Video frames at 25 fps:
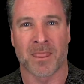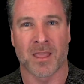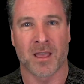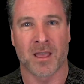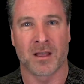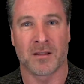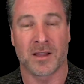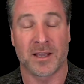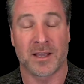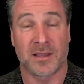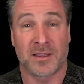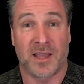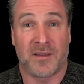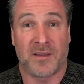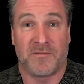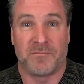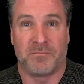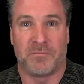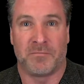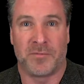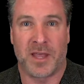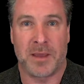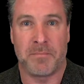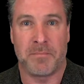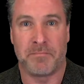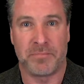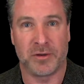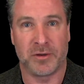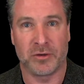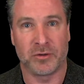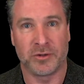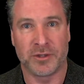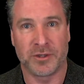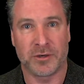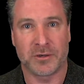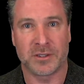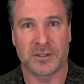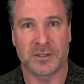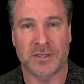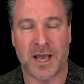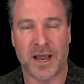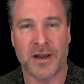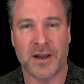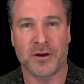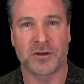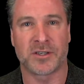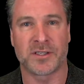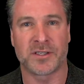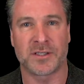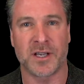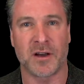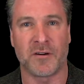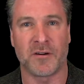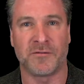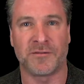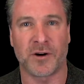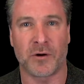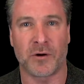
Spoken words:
like, they build their entire self